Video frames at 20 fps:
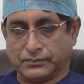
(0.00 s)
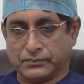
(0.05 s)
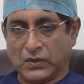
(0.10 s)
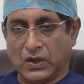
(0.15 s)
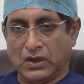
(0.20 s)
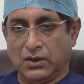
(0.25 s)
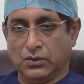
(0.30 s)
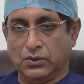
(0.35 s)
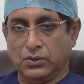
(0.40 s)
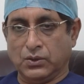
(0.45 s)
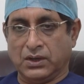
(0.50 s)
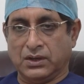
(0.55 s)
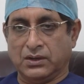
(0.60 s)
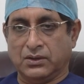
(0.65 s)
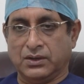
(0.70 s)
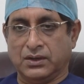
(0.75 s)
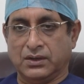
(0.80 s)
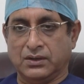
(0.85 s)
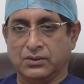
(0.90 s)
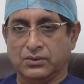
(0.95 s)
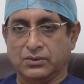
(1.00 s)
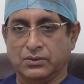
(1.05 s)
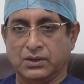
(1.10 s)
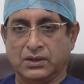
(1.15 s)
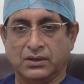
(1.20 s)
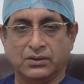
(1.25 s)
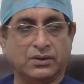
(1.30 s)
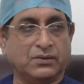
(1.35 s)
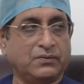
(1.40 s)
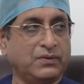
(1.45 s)
who are on
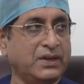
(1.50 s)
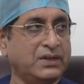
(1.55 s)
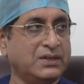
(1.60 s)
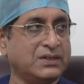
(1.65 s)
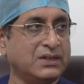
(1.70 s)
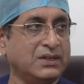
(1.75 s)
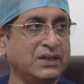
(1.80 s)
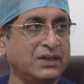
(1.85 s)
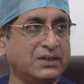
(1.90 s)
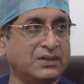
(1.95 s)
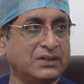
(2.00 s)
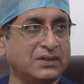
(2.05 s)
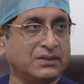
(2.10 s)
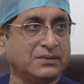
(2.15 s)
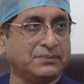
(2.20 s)
a ventilator.